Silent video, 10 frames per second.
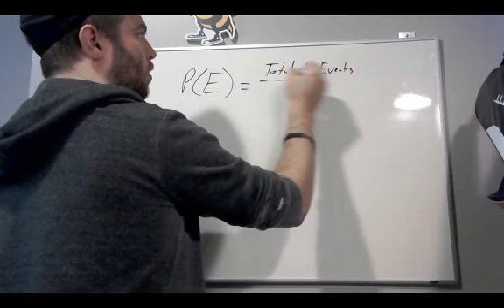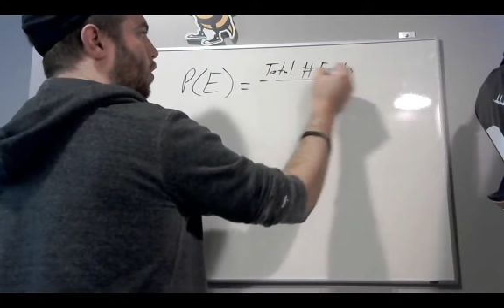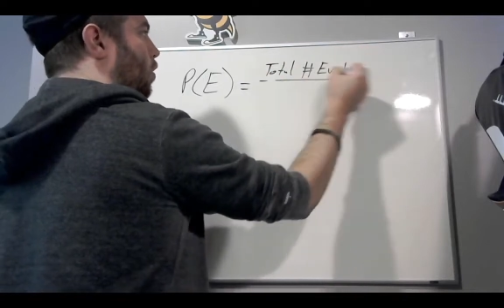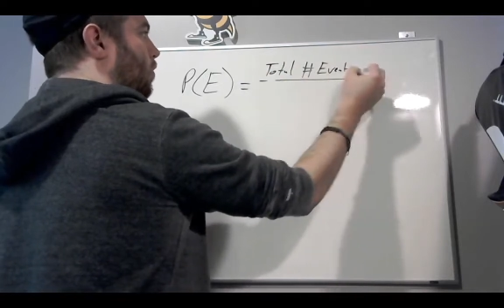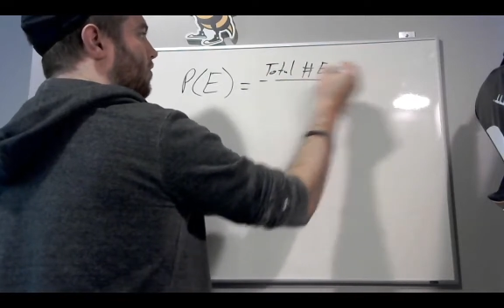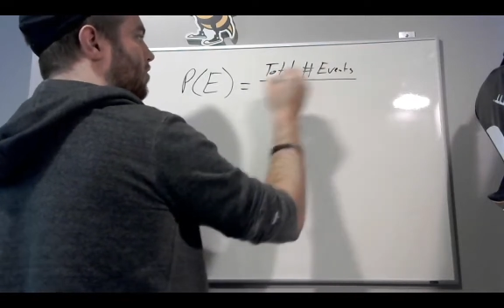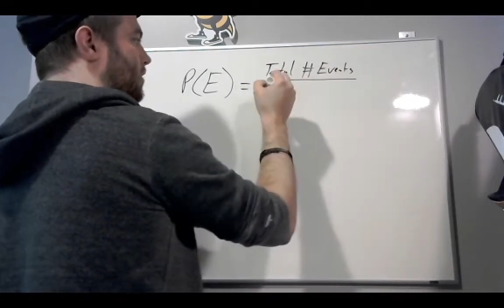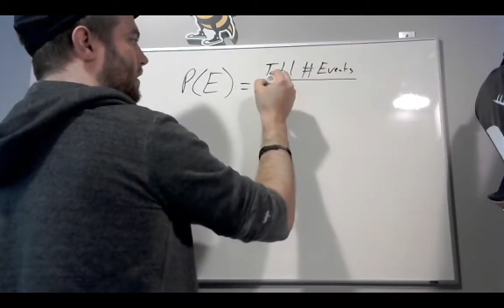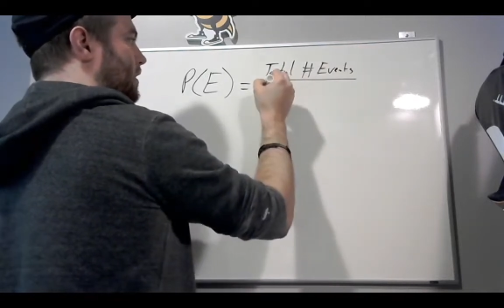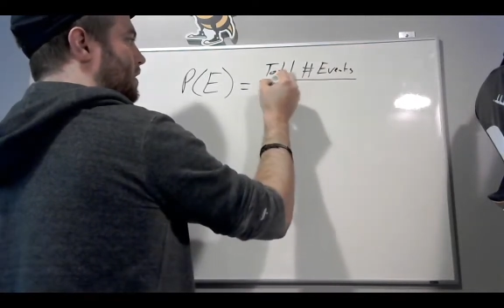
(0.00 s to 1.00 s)
over
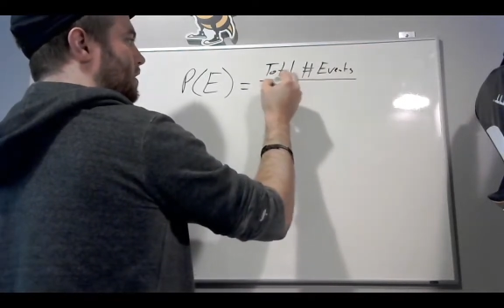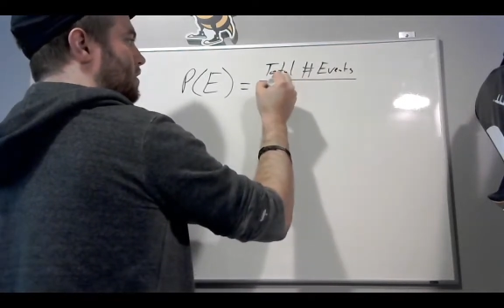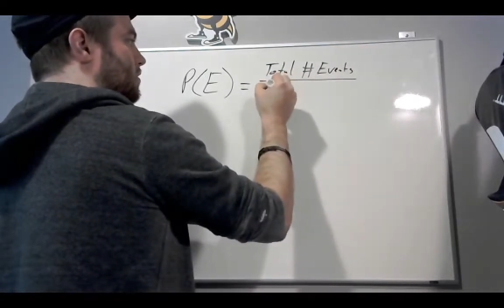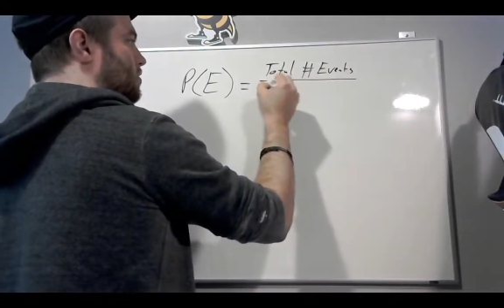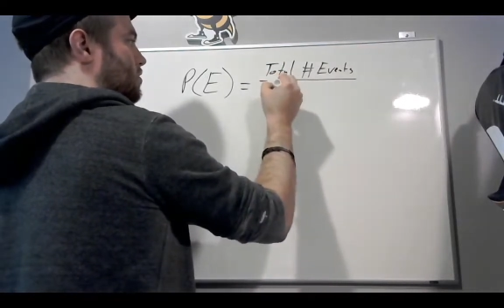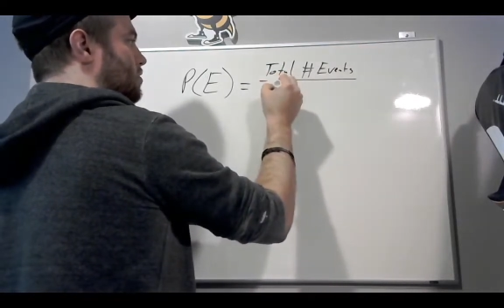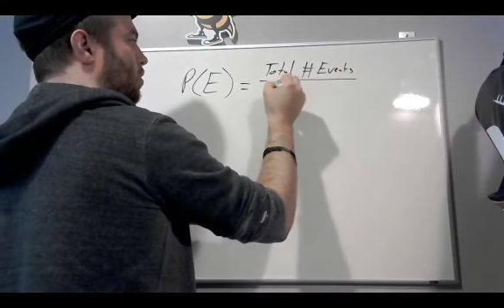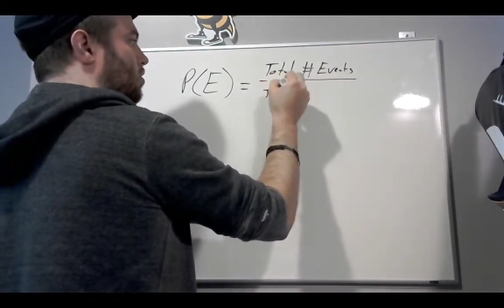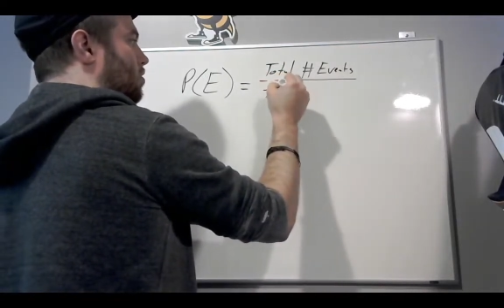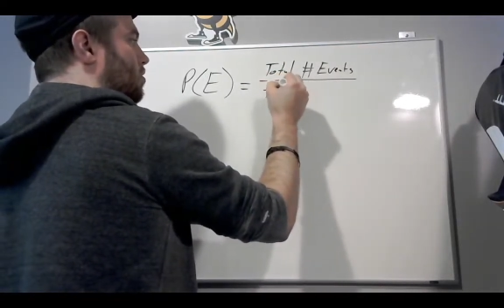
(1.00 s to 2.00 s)
the
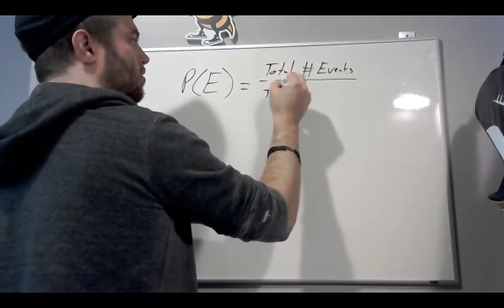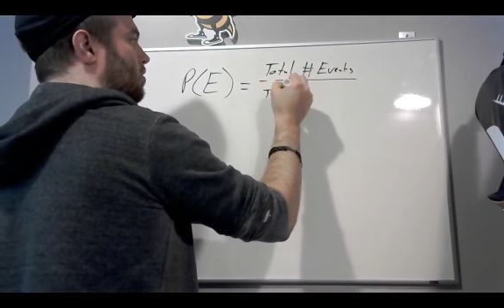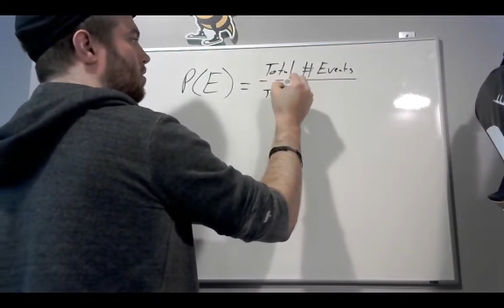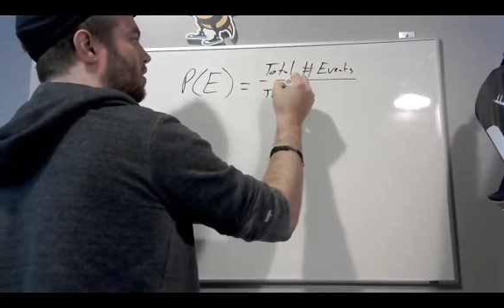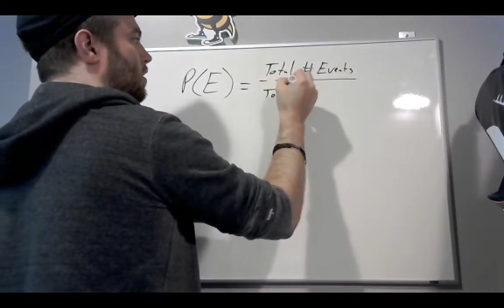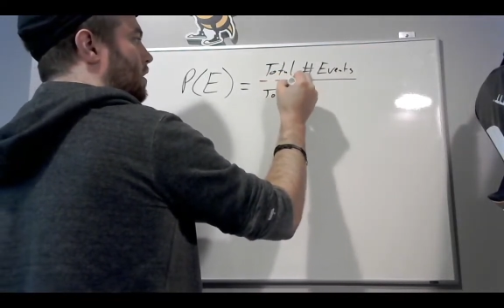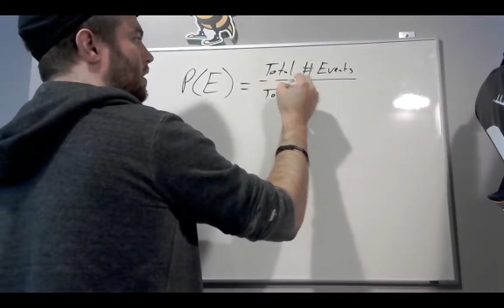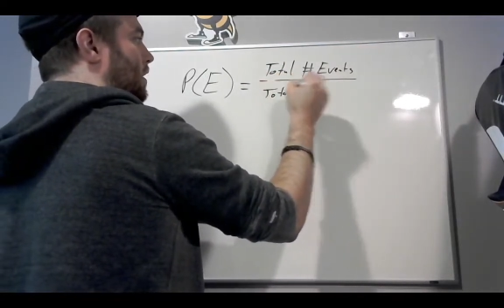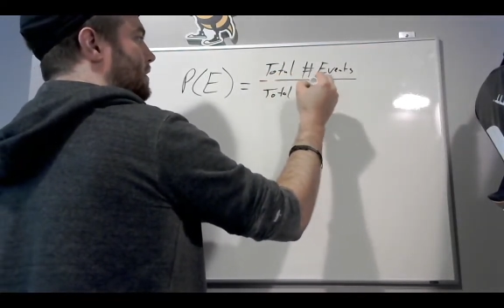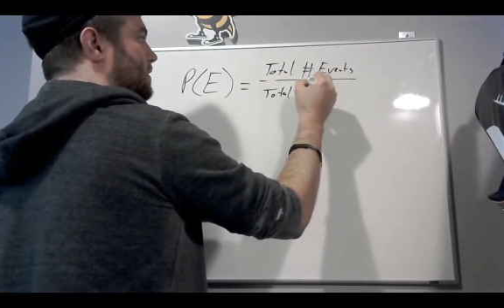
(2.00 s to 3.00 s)
total
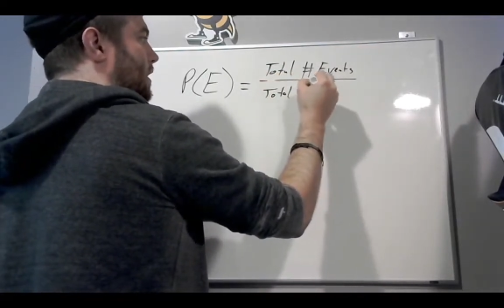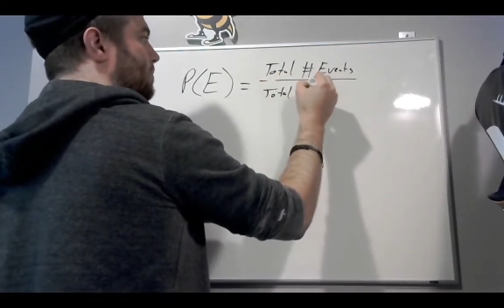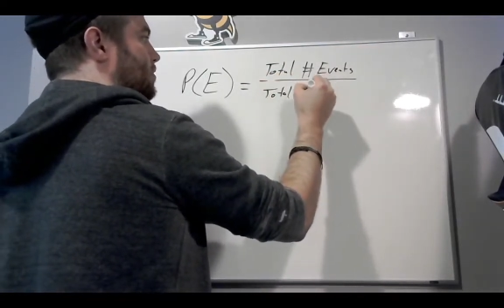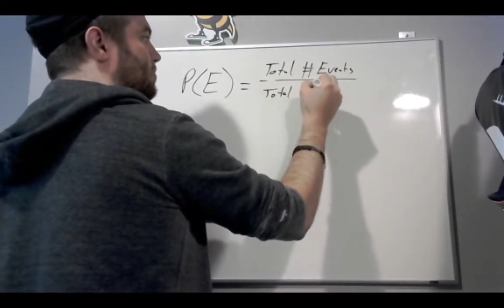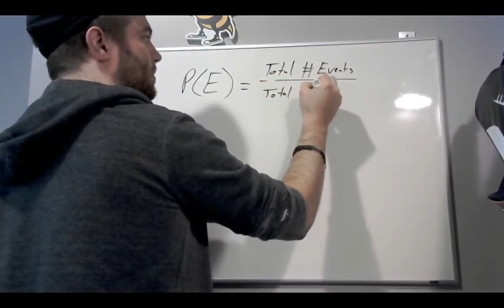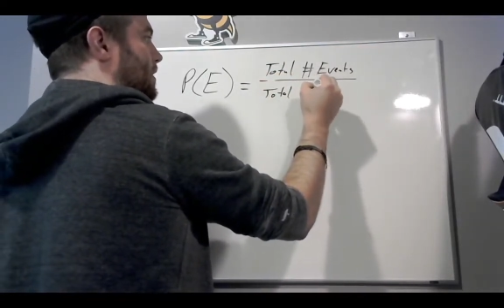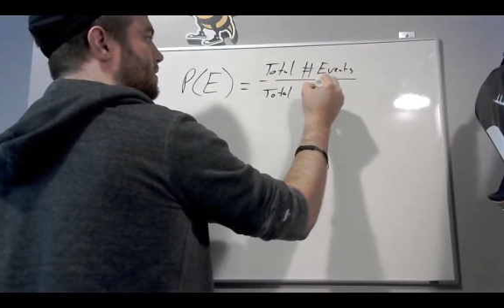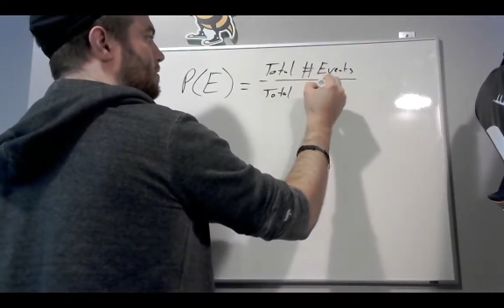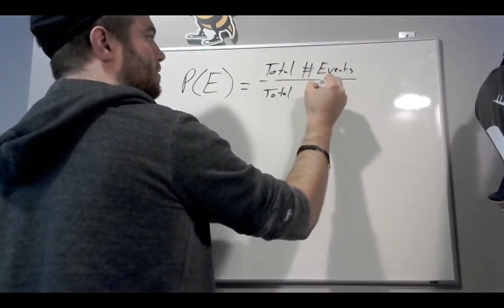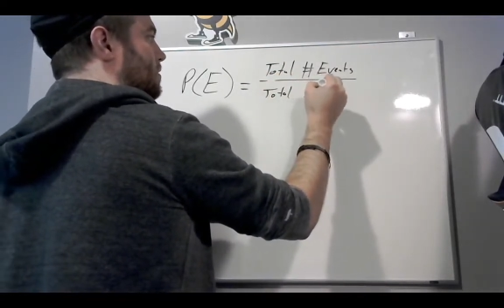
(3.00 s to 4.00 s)
sample space.